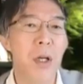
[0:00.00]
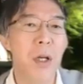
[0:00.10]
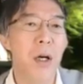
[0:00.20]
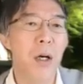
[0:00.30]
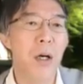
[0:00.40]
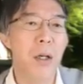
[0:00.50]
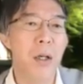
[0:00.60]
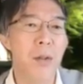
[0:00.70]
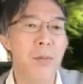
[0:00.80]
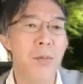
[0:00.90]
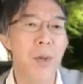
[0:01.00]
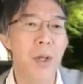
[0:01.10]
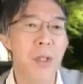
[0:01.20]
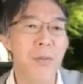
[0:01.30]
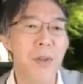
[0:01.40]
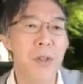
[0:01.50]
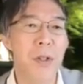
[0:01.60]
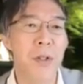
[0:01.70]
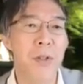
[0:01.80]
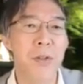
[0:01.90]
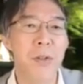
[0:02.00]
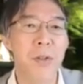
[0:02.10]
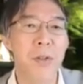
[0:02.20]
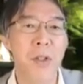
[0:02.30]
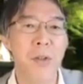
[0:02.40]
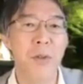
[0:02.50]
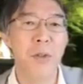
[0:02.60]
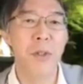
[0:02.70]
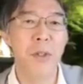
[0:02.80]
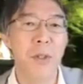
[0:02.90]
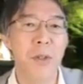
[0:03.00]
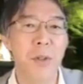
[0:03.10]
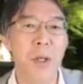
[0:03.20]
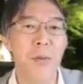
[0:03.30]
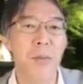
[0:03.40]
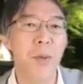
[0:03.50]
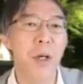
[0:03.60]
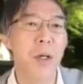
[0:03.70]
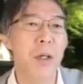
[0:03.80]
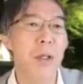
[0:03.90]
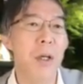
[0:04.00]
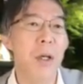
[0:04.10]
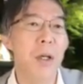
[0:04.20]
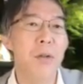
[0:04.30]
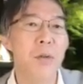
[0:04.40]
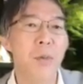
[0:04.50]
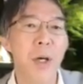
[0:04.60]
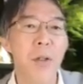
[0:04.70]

And basic physical understanding was given by Gu Wen,